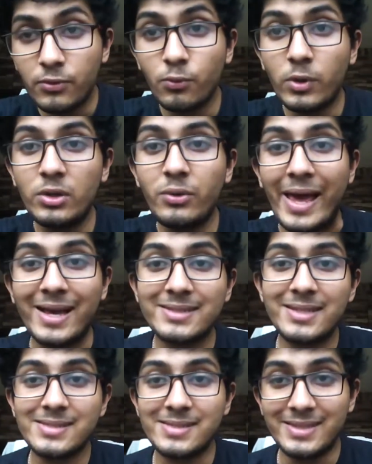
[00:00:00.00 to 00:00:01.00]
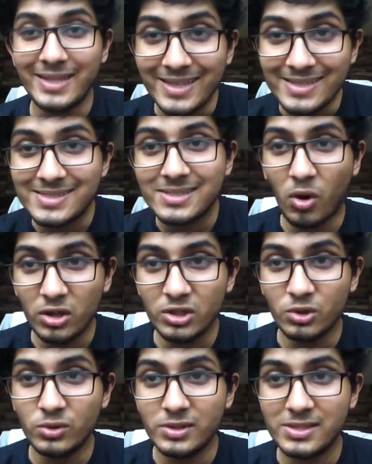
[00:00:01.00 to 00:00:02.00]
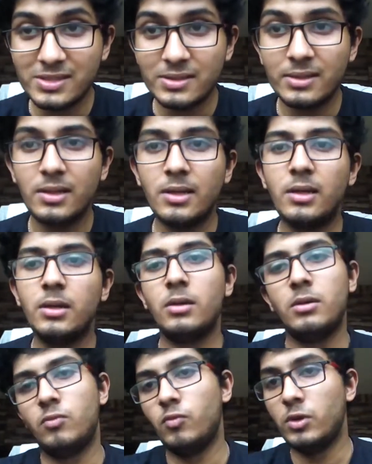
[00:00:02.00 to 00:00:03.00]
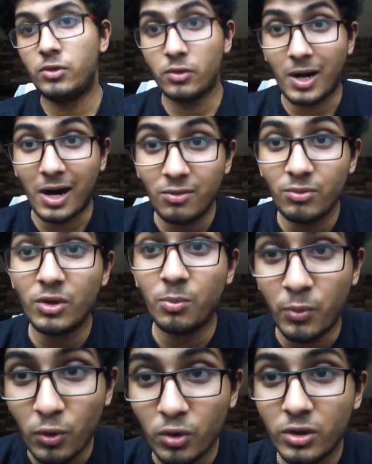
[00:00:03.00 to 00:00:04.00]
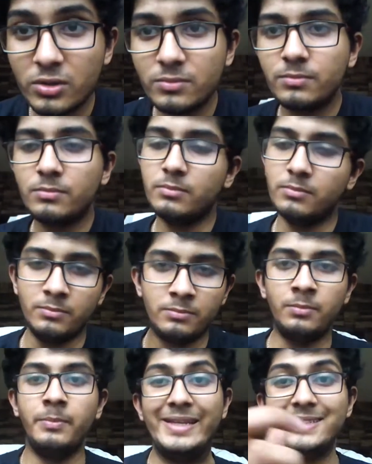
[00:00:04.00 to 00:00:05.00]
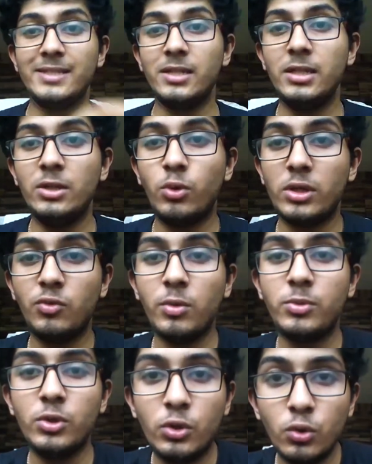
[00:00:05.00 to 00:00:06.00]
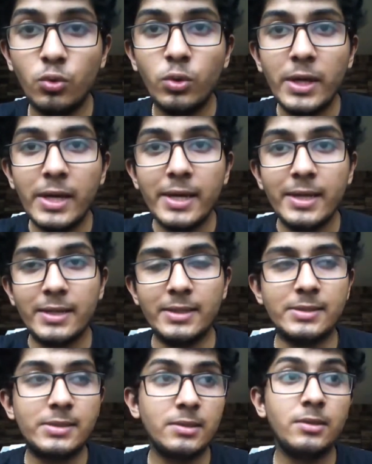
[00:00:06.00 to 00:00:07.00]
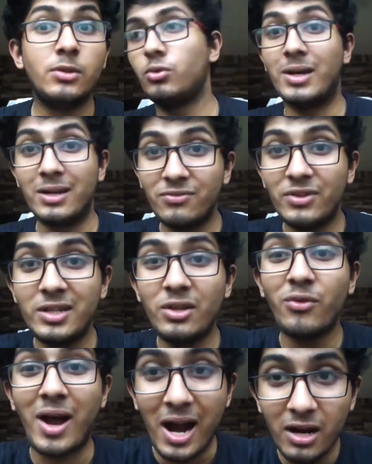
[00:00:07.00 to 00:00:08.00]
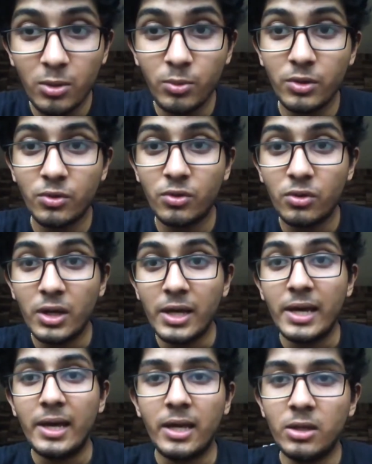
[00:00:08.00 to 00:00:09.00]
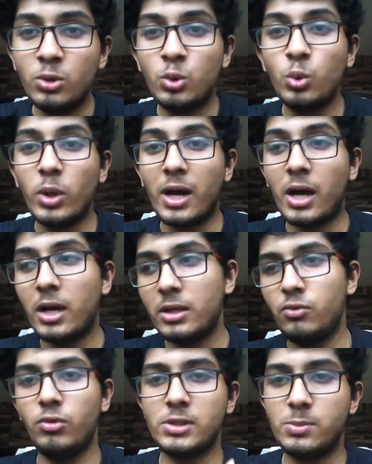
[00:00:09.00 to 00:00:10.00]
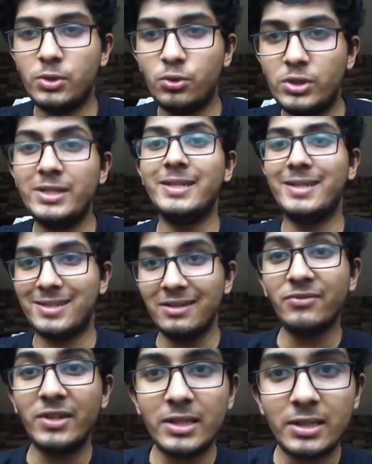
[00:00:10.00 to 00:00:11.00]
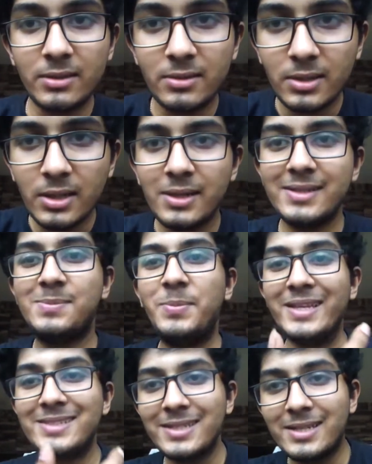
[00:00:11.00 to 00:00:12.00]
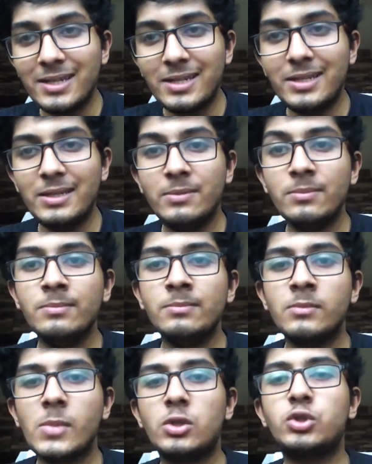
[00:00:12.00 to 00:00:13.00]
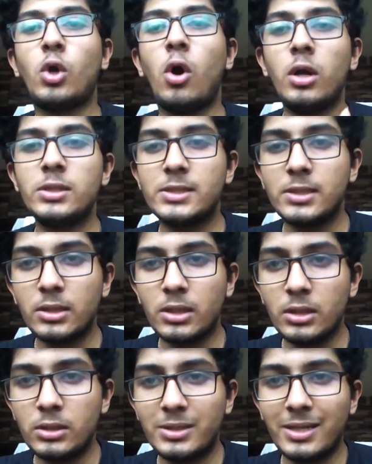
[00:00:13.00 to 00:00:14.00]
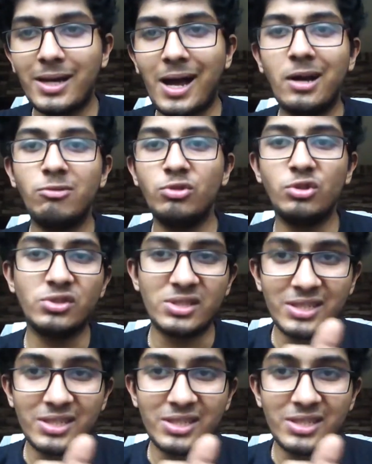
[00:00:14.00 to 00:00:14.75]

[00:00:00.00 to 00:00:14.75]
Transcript: you want to access these modules with your Arduino board, basically what you have to do is to convert your Arduino into a USB to TTL converter is basically short circuit the Arduino's